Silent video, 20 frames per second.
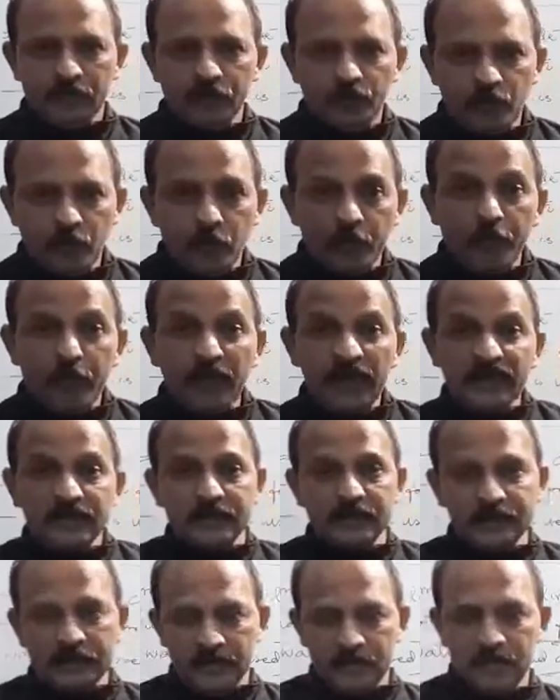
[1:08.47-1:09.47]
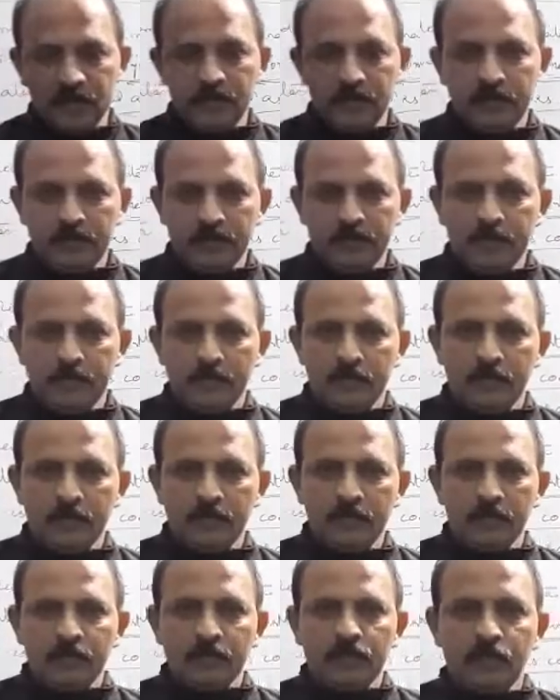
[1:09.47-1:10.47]
for bus,
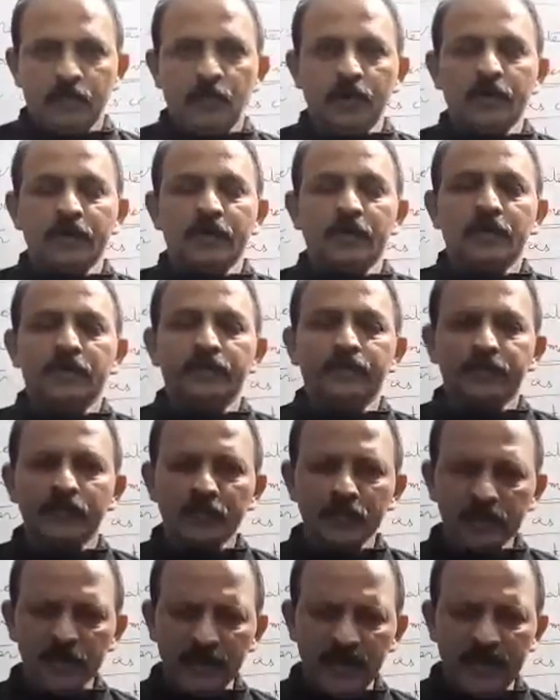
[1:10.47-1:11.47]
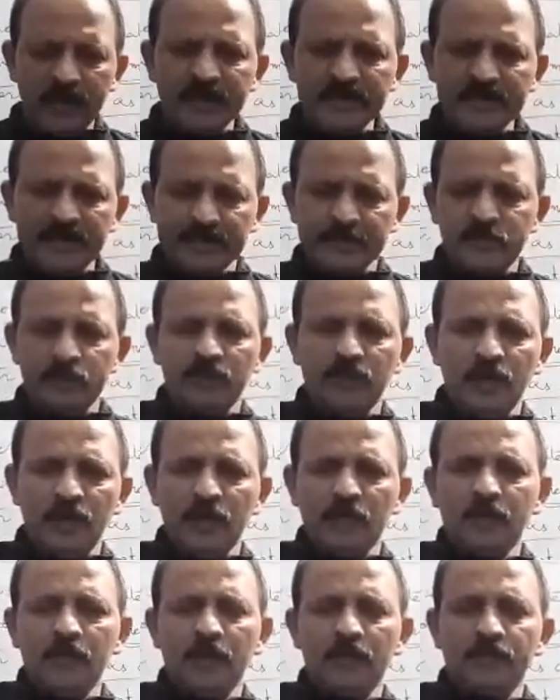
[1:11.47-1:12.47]
for any such
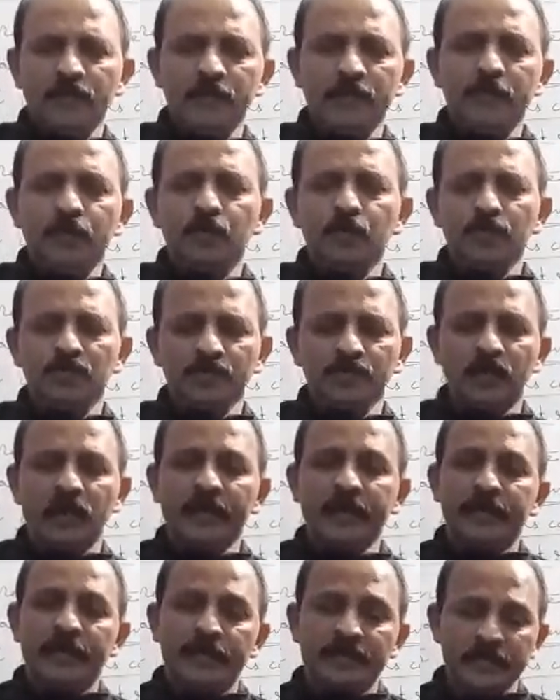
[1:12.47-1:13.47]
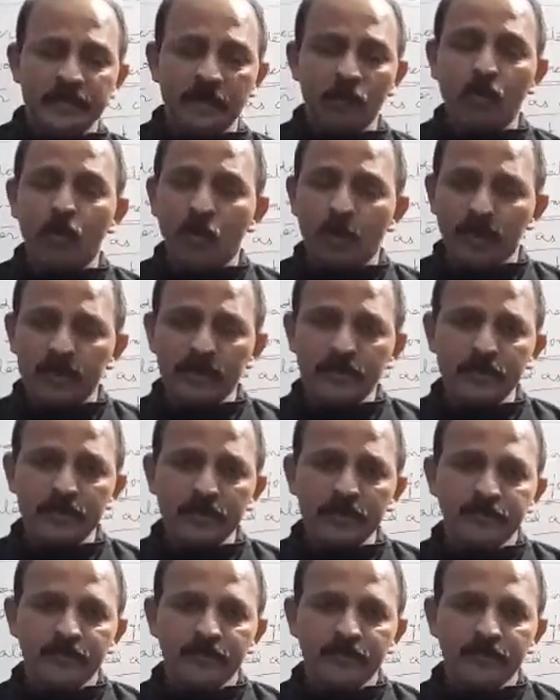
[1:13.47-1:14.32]
vehicle we use water as a coolant.